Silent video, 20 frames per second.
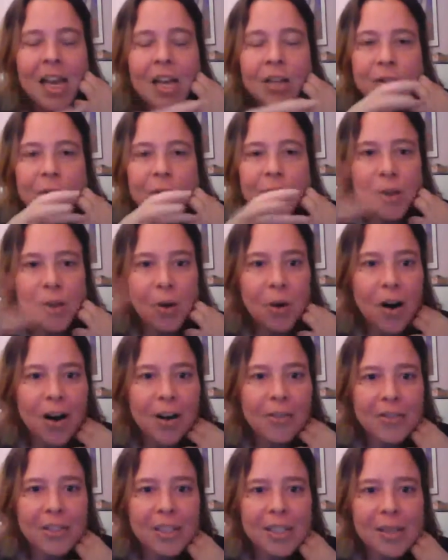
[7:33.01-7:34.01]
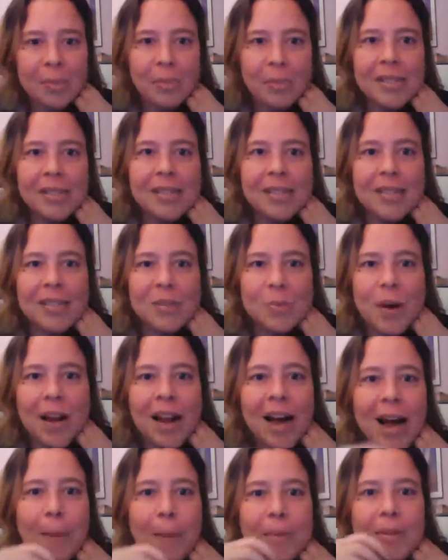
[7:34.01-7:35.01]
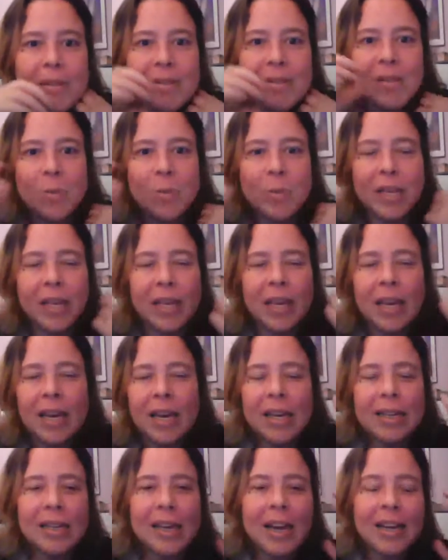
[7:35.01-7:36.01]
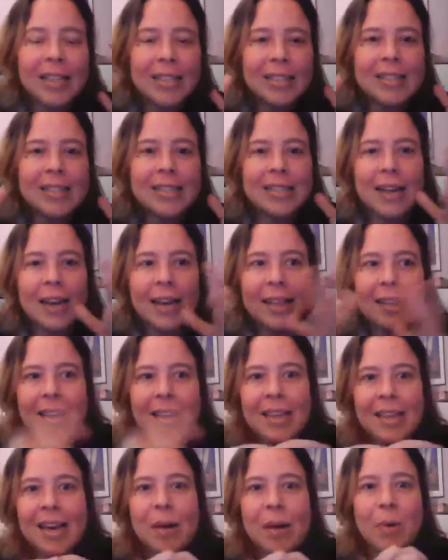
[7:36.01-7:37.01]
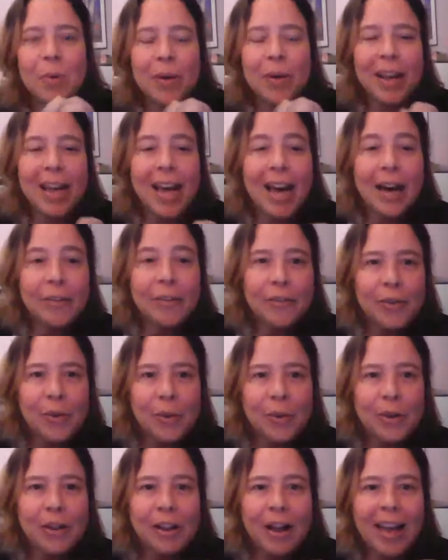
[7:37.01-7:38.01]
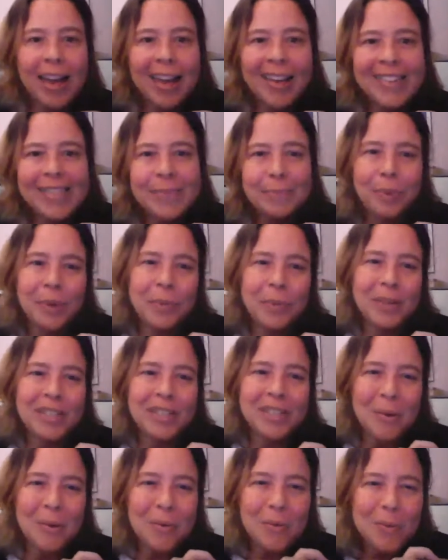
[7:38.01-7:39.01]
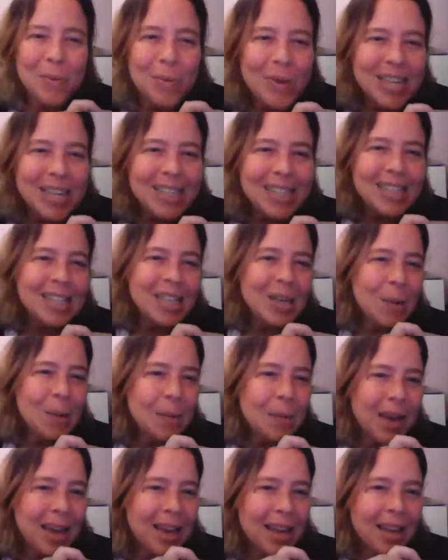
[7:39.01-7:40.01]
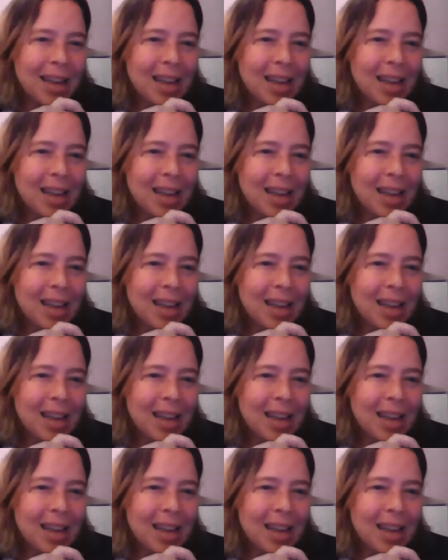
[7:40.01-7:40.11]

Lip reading: So often in business, what happens is we kind of decide that, yeah, we want to have a few clients, but we don't really commit.